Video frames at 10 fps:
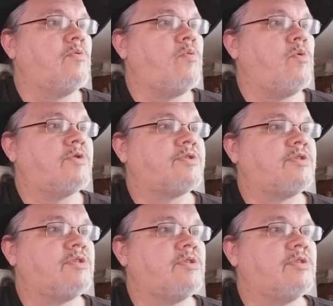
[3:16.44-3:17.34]
what
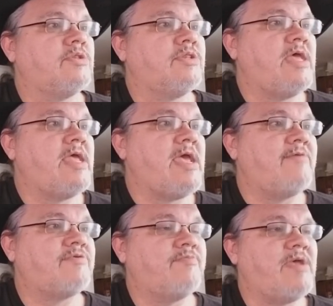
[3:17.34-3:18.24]
they
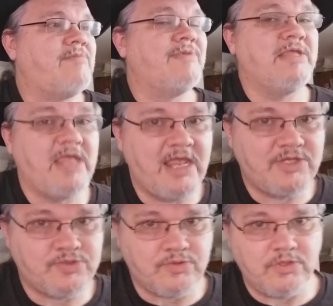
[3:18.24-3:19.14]
have to pay me
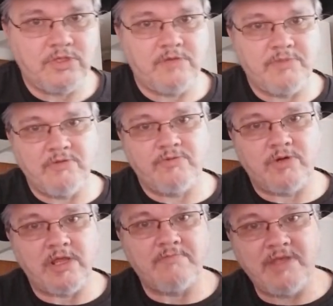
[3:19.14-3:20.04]
extra above
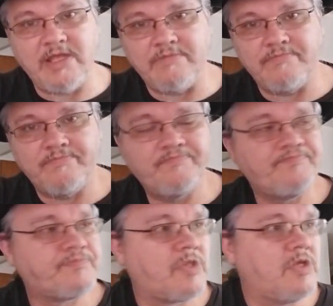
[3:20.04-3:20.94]
what I made.
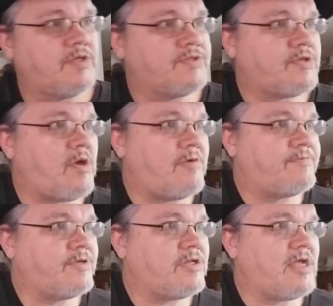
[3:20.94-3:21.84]
So I'll
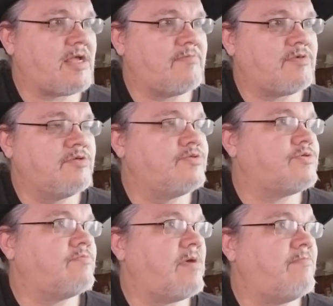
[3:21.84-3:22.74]
feel like I'm
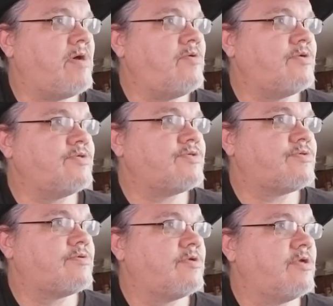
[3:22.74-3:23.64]
losing my bonus
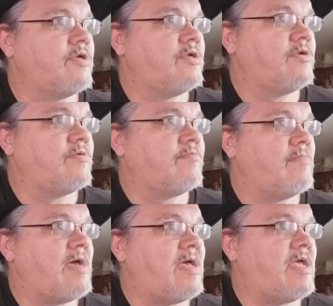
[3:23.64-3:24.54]

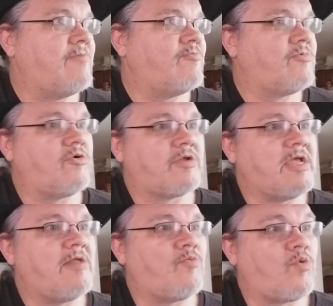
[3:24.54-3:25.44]
or
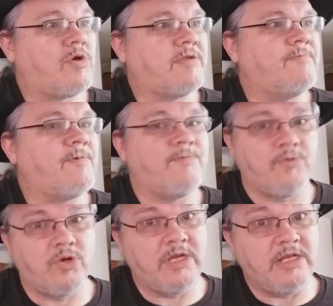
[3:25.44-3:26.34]
kind of working for
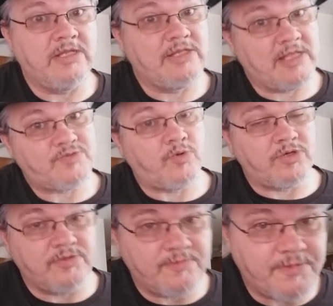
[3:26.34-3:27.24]
free. That's what
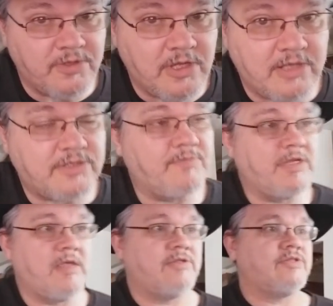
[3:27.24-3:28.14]
it feel like to
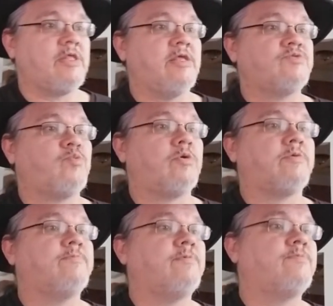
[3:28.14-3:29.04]
me, that I was
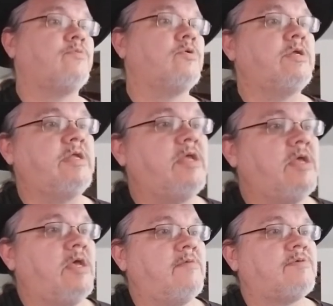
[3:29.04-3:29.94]
working for free,
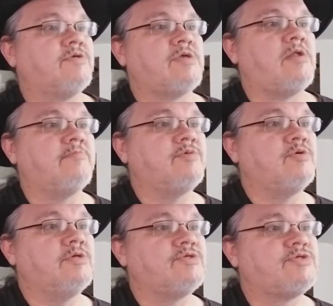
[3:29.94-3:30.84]
because all I'm
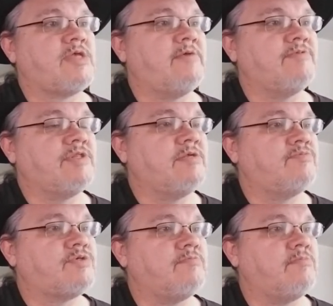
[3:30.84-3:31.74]
doing is saving
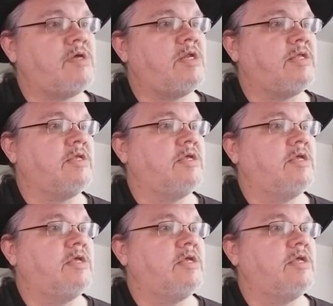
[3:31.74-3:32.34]
them some money.